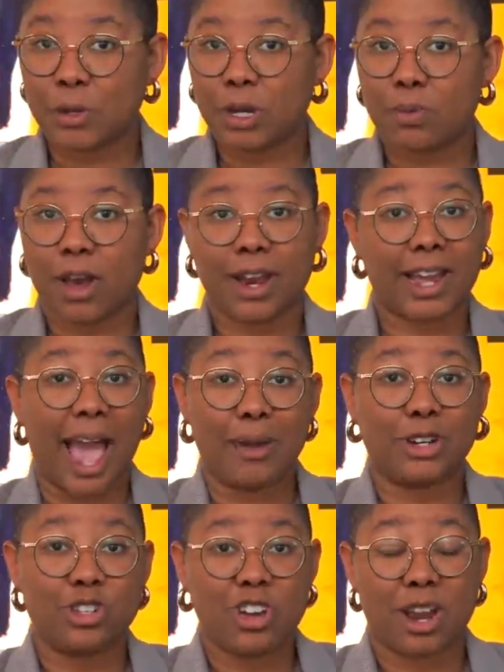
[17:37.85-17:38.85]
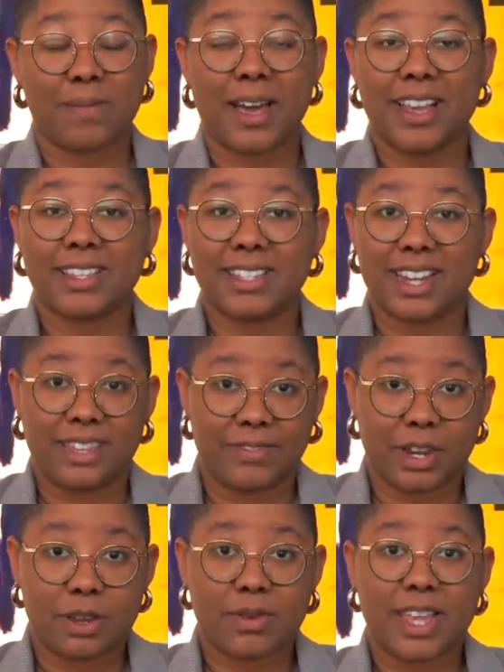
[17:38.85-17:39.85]
beauty product I want to chat about in today's
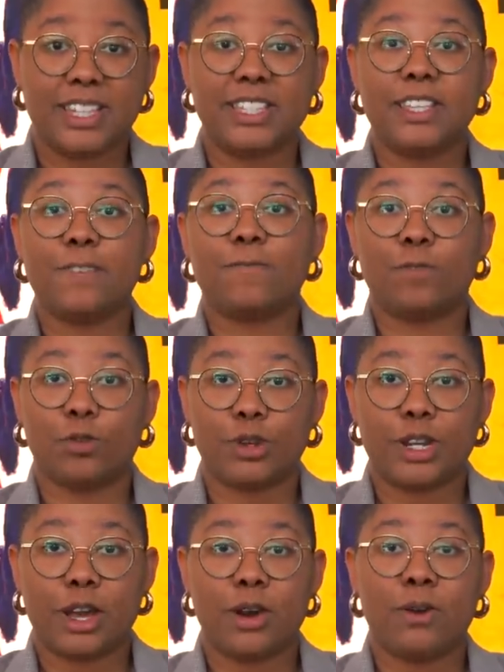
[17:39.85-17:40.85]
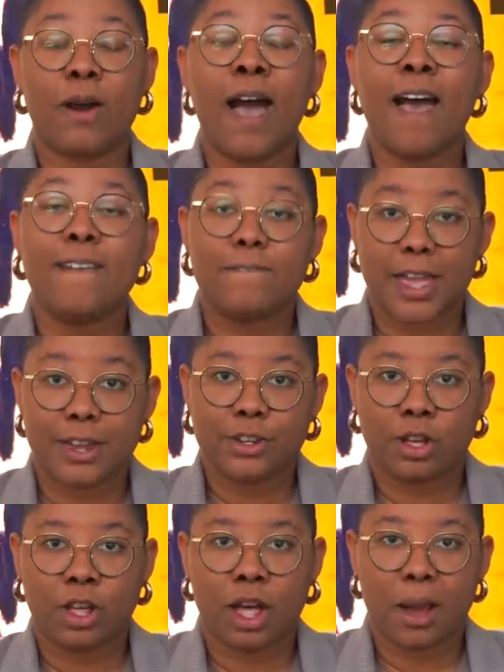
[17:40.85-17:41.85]
video is the Foreo
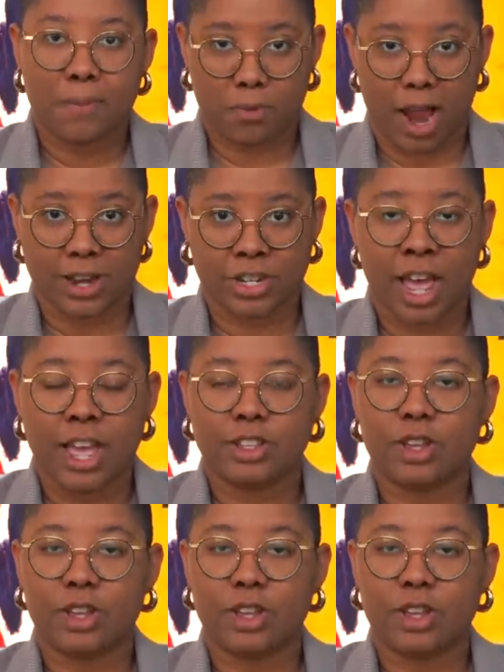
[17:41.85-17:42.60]
Facial Brush.